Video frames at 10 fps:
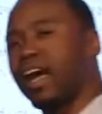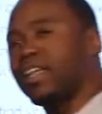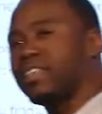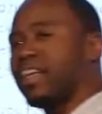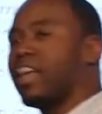of
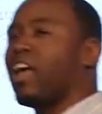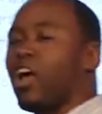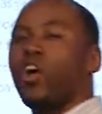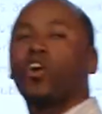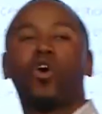content
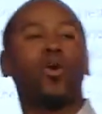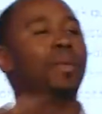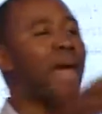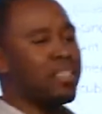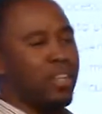go
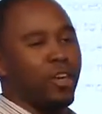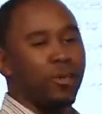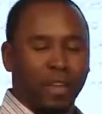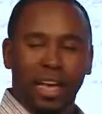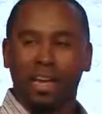back to
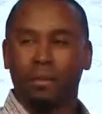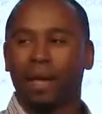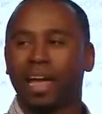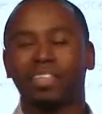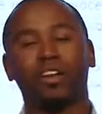your landing
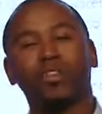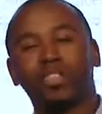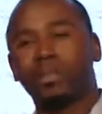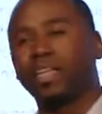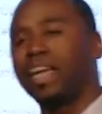page and
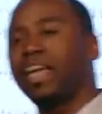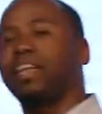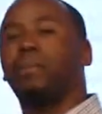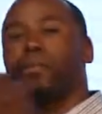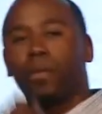ultimately
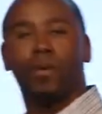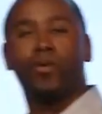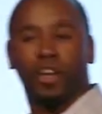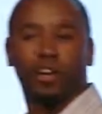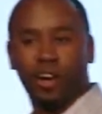end up
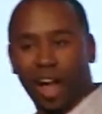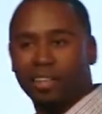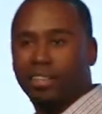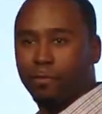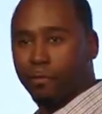promoting your
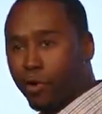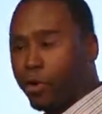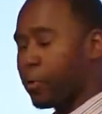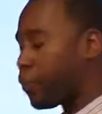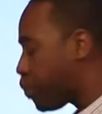content for
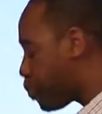you.